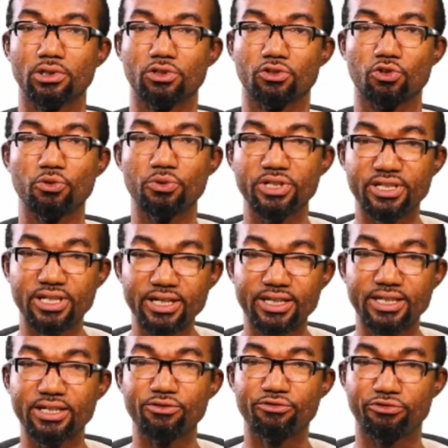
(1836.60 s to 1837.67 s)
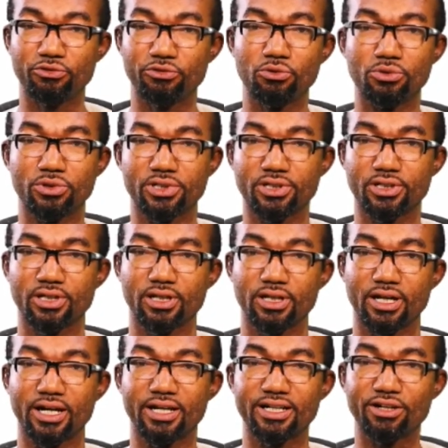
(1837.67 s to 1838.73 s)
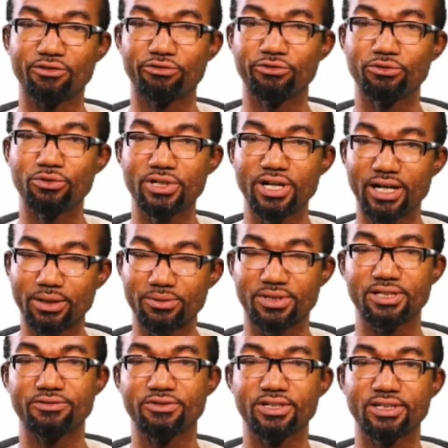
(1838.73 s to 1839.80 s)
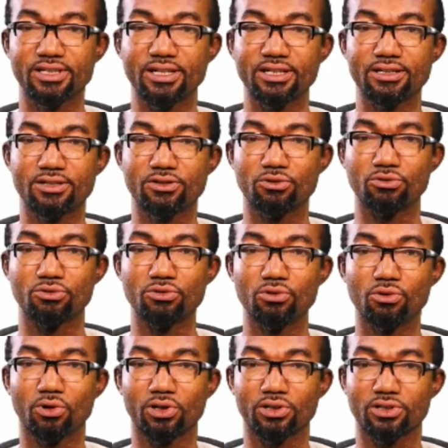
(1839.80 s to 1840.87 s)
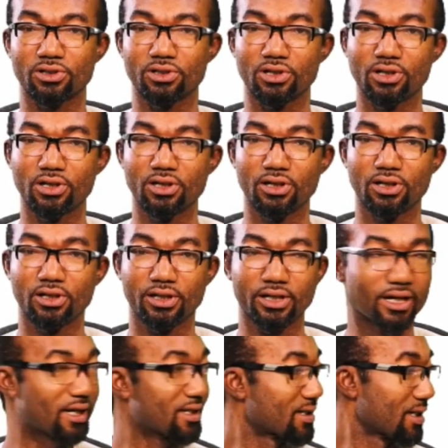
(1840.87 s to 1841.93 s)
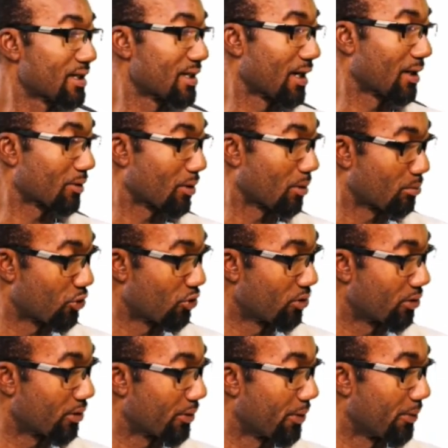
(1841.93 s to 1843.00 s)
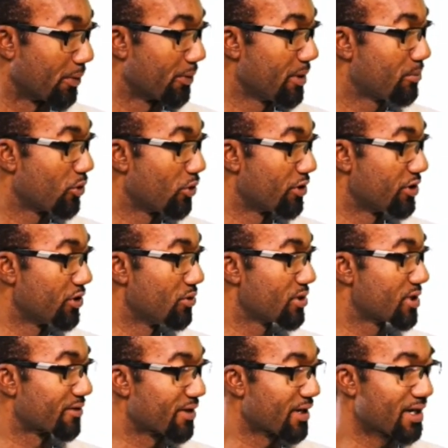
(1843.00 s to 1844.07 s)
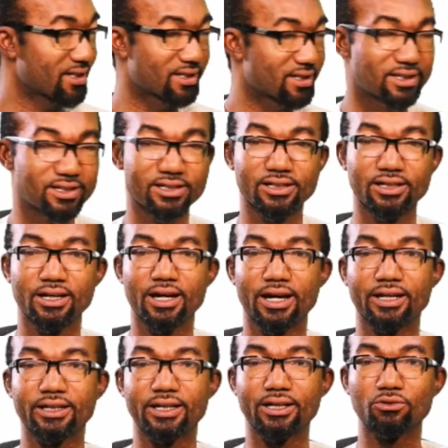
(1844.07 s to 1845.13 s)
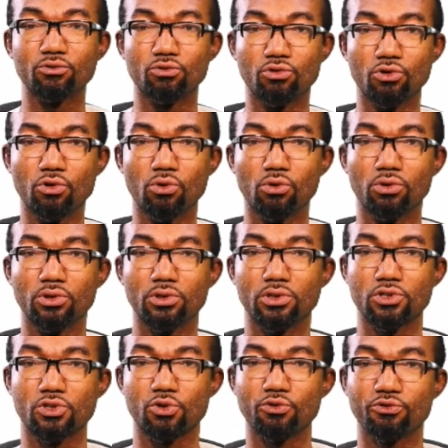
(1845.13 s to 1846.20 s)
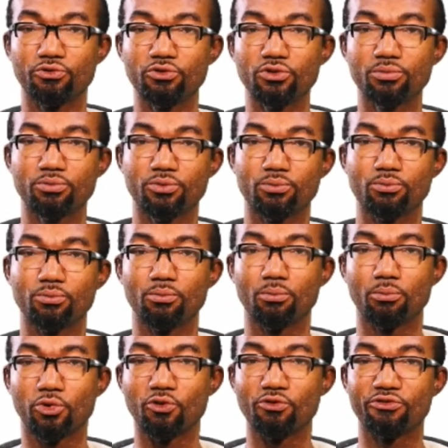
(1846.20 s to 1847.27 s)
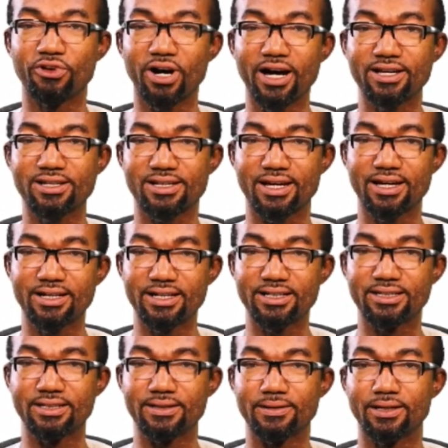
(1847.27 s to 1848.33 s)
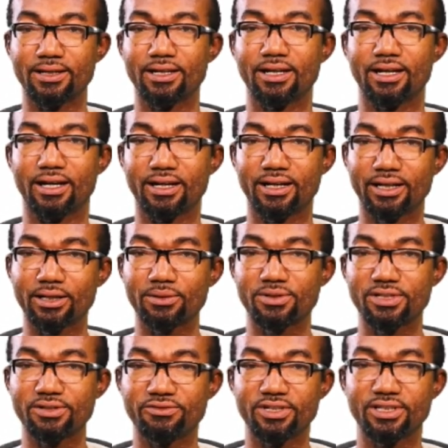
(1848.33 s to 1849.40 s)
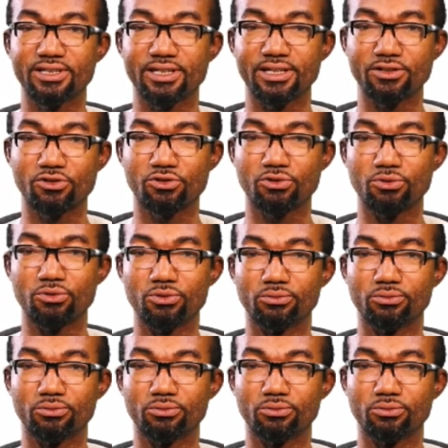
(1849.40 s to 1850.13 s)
So we take in food, and the food helps living things to do what? The answers are reproduce, rest, and then grow. So food provides energy and helps living things to